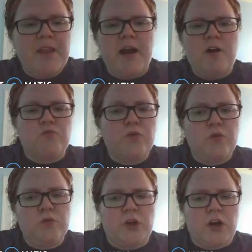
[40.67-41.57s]
A
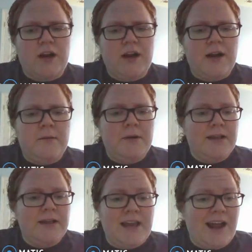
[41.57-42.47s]
ruler.
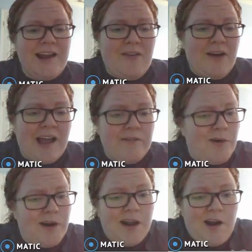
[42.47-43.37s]
Again, I don't have
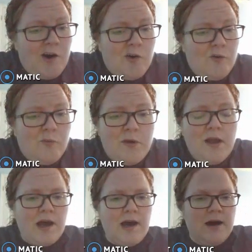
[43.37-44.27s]
one at home.
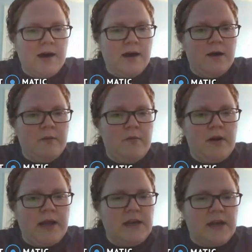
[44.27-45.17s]

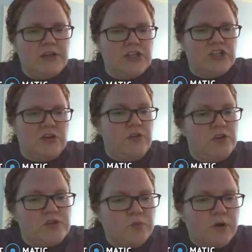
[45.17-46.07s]
I just don't
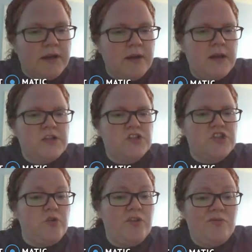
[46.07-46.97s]
use one. So
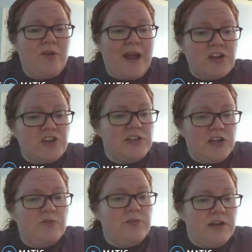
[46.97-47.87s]
you actually
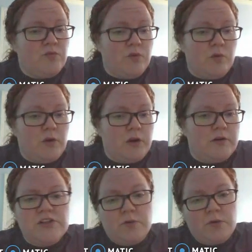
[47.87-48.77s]
don't need a ruler.
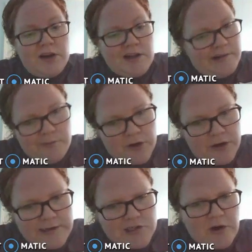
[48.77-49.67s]
So we're
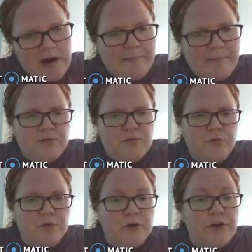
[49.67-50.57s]
gonna scrap the
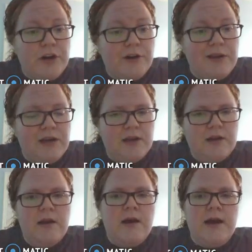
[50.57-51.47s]
ruler. You don't need it.
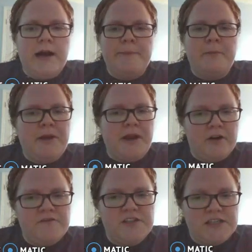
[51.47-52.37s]
A pair
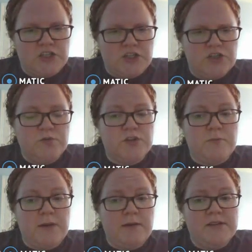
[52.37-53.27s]
of scissors, which
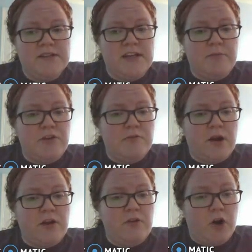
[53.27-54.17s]
me and Miss W
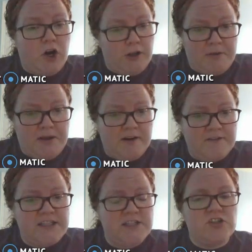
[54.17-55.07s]
brought you all a pair of
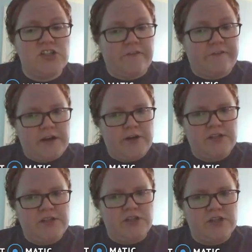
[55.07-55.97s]
scissors. So find your
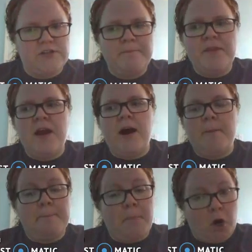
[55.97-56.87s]
scissors. A
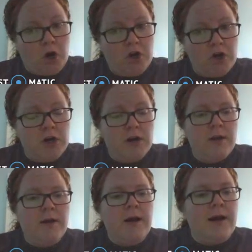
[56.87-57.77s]
marker.
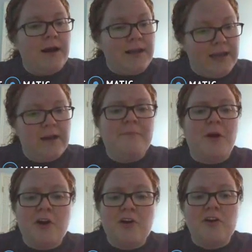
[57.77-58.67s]
Again, a
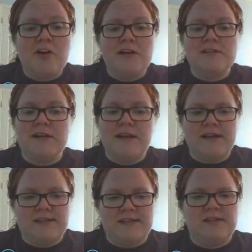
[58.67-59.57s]
marker is not
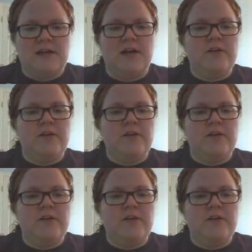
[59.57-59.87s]
necessary.